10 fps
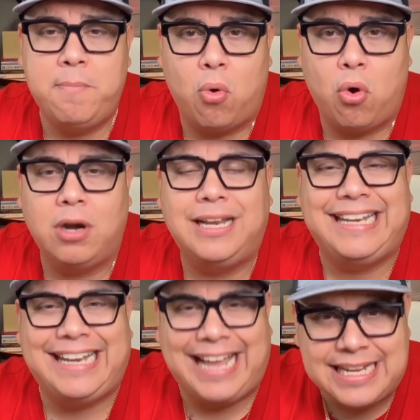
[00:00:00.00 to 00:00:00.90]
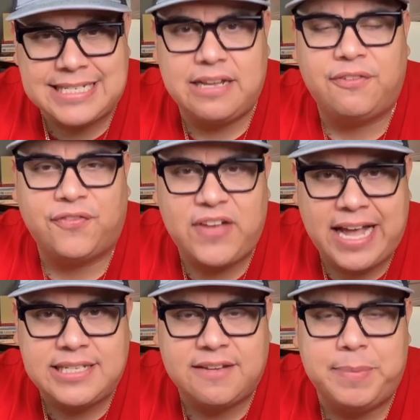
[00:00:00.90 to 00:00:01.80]
more less
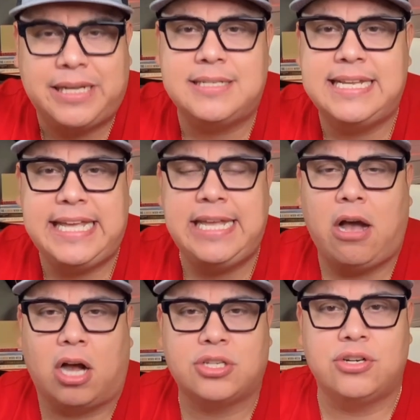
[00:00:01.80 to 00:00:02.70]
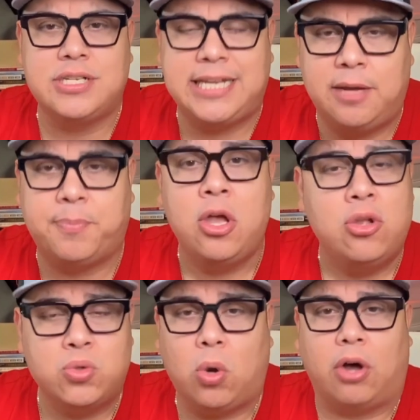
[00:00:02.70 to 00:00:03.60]
effective because e-Oscar's hip
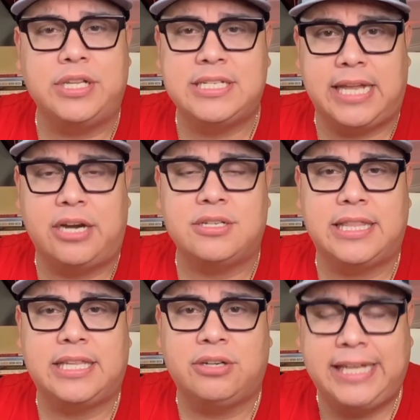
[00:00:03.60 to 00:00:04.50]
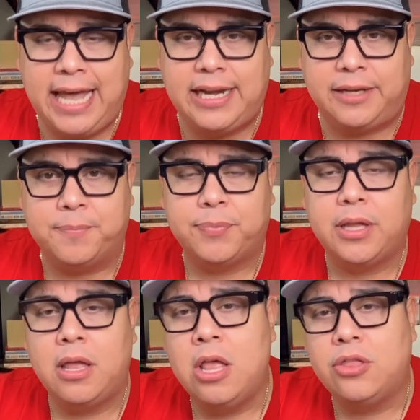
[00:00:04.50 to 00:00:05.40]
to all these letters that they're getting.
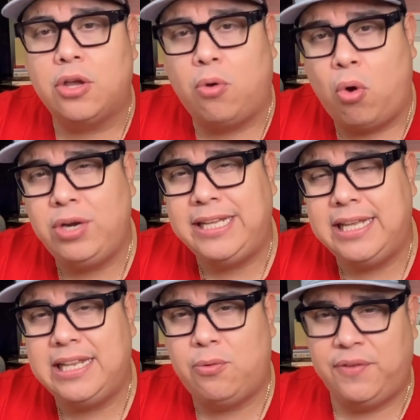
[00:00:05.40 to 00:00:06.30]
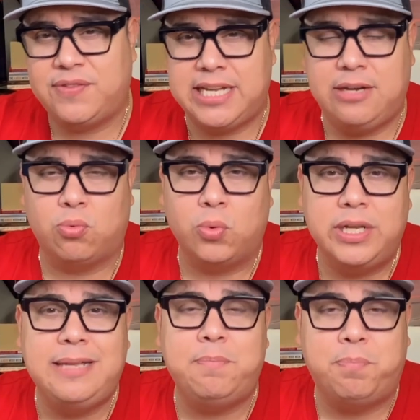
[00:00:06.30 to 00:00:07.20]
The only thing that we've seen
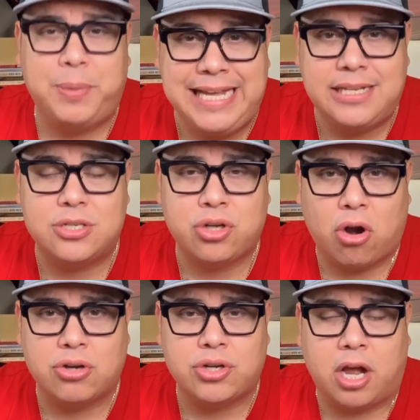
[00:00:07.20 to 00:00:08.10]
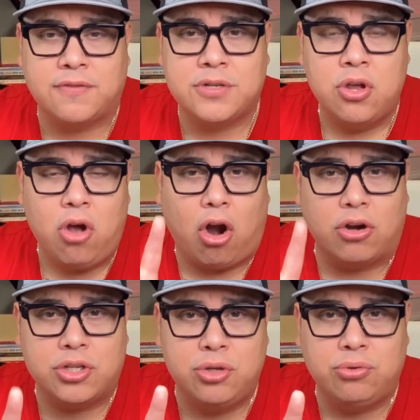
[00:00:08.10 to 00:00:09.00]
really beat charge-offs are
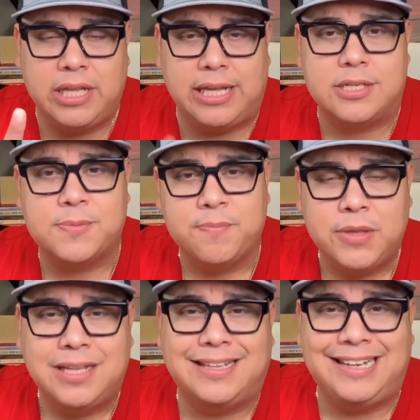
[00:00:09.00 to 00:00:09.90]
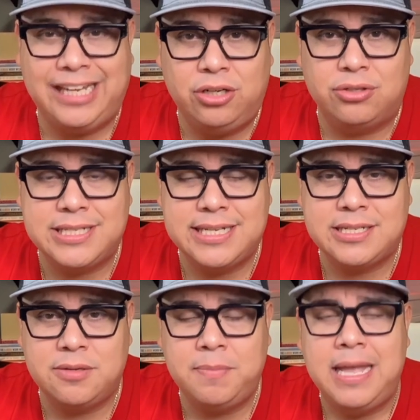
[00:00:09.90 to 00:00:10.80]
two things, the legal
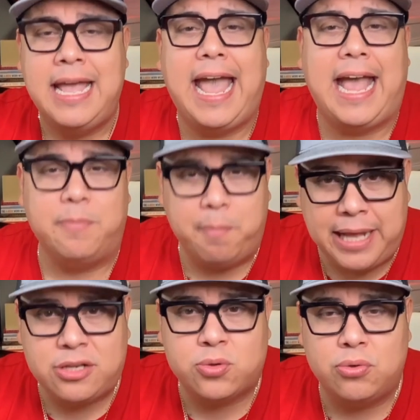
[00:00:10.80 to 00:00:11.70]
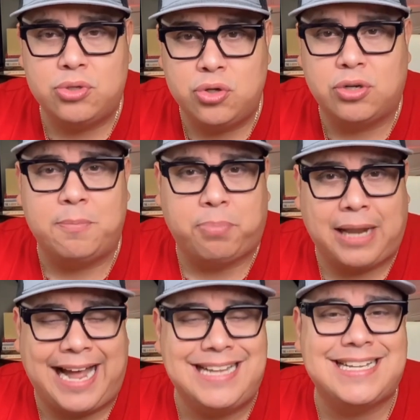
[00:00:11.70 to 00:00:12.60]
system and Metro two
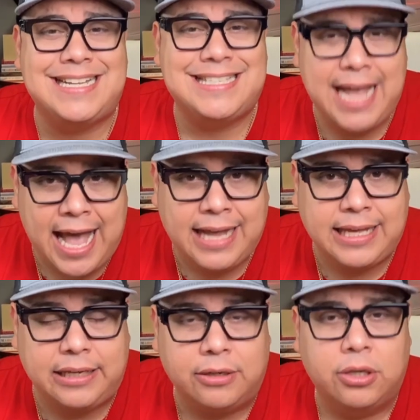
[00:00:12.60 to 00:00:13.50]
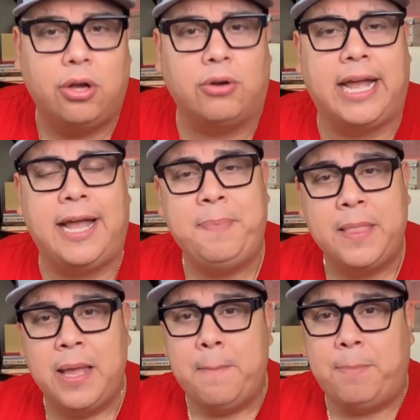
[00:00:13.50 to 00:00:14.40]
compliance attacking, okay?
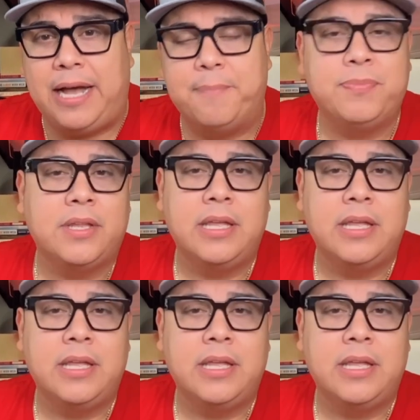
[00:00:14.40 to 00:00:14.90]
But